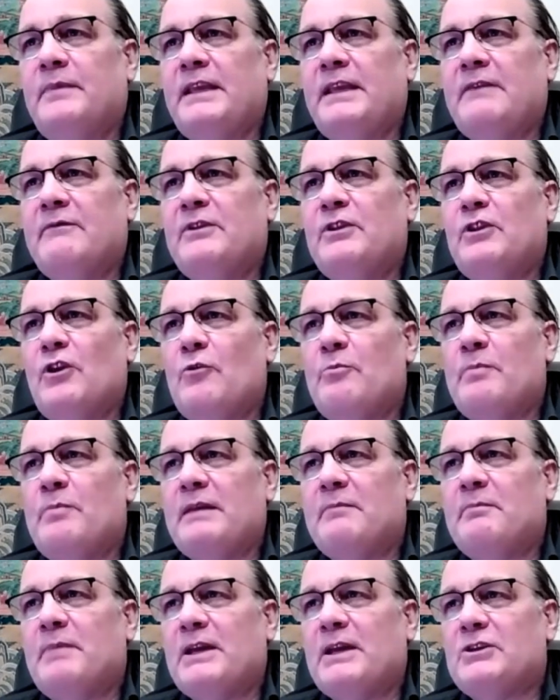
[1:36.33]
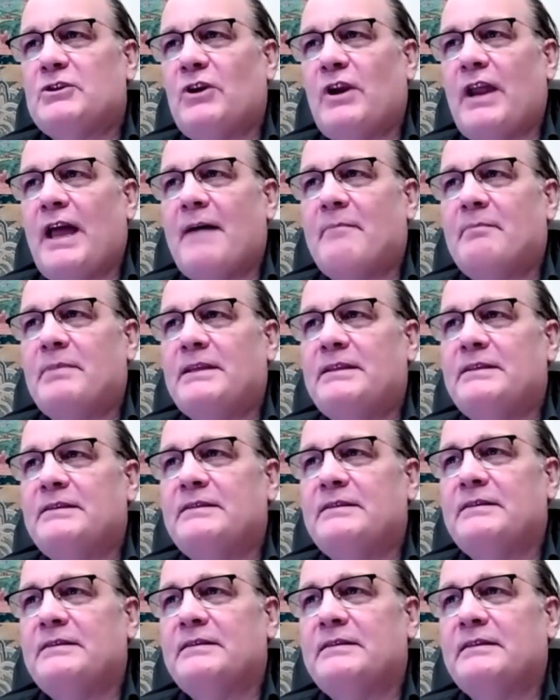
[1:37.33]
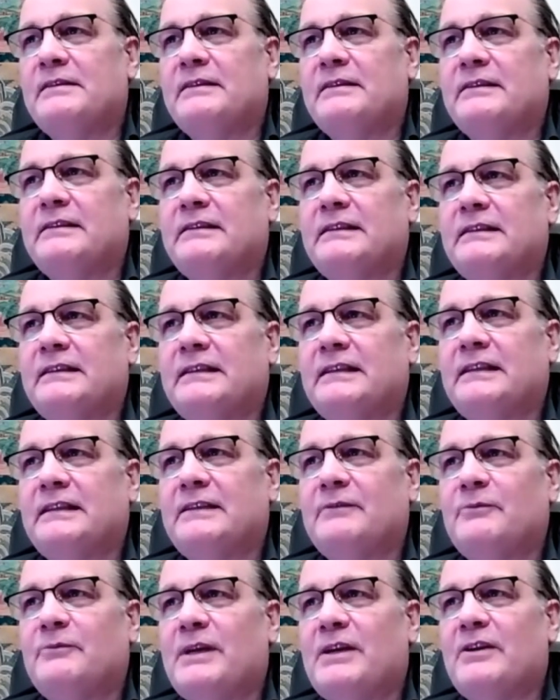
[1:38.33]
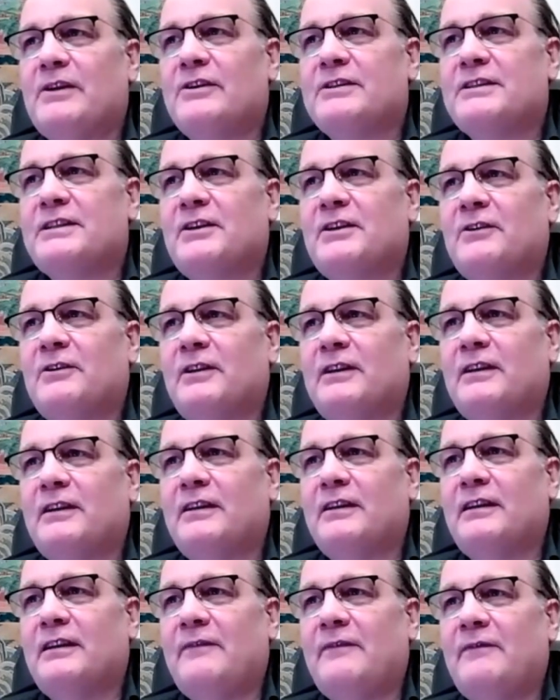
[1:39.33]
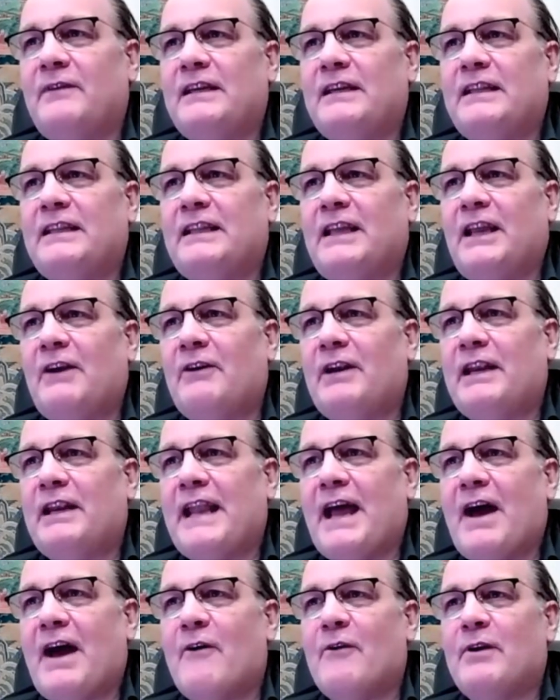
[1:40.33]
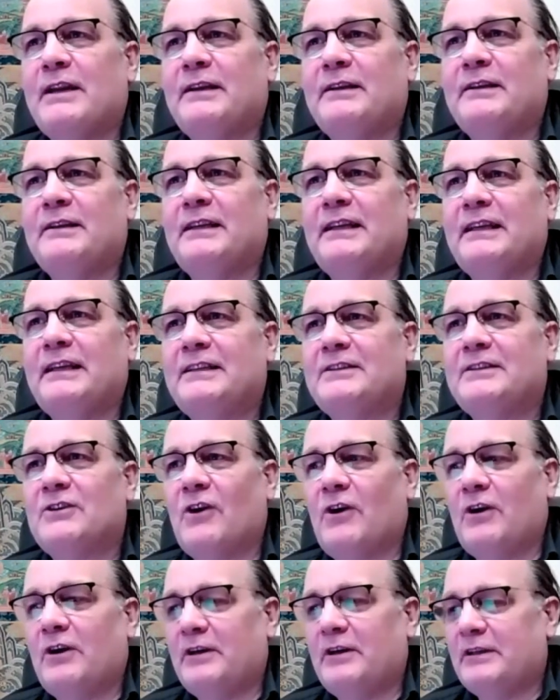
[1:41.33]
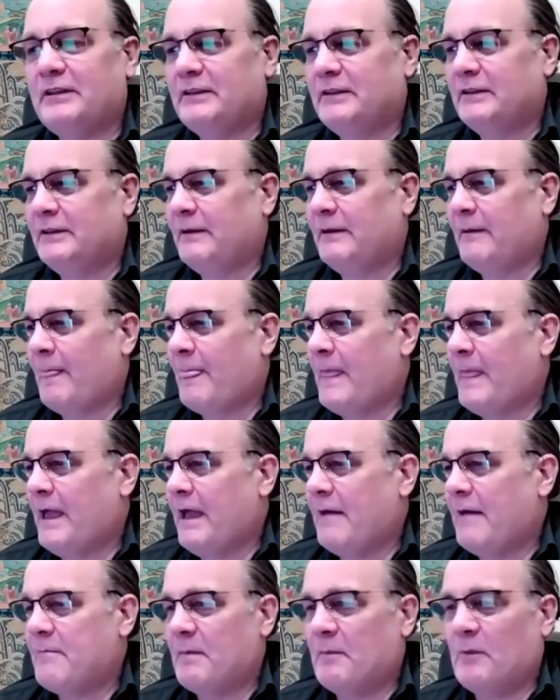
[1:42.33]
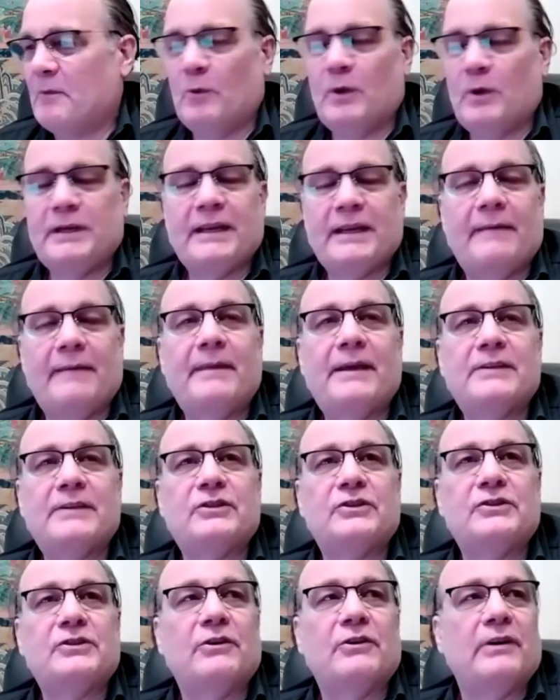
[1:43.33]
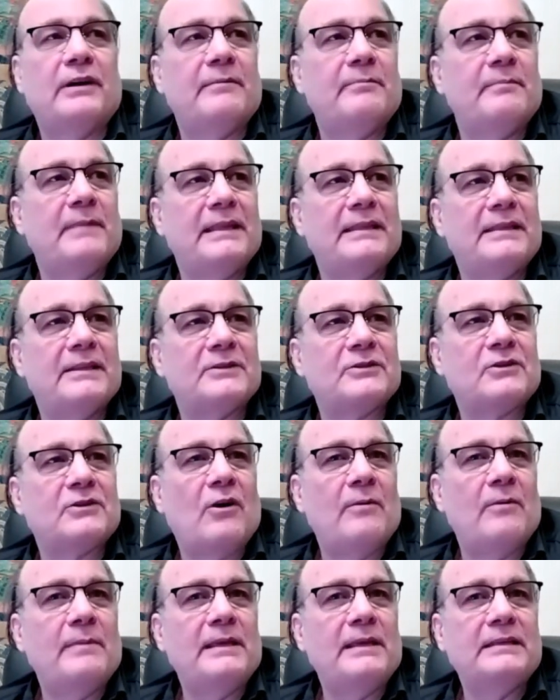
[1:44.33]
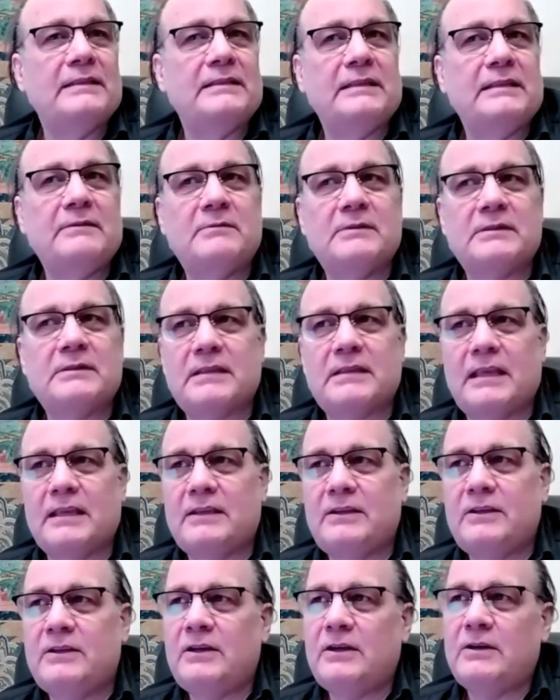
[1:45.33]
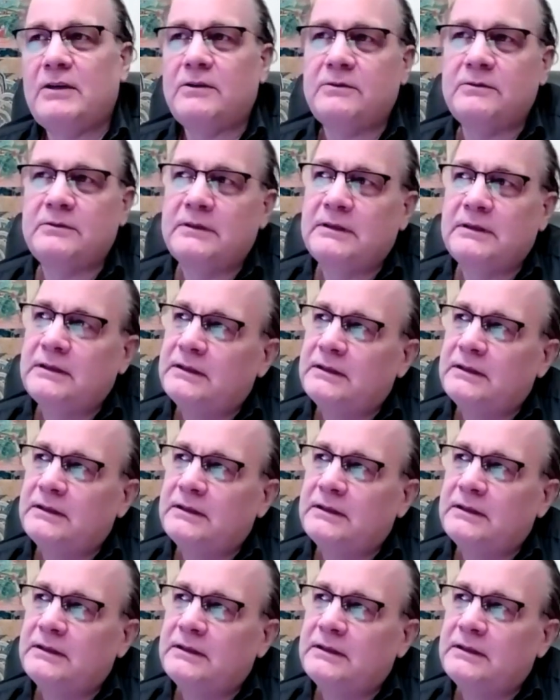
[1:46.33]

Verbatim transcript: even though big picture happens, uh, we are still living in the here and now, and it it's hard. I remember one time Master Choa made this comment. He was like, you know,